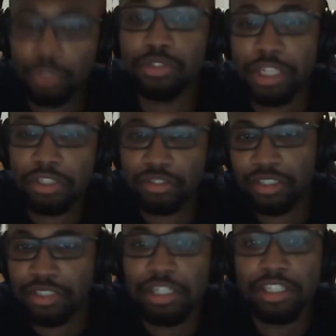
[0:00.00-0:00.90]
teachers
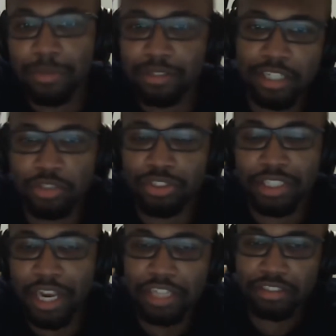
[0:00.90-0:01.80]
need to teach us about sexual
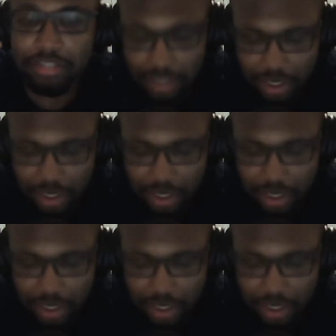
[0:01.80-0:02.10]
education.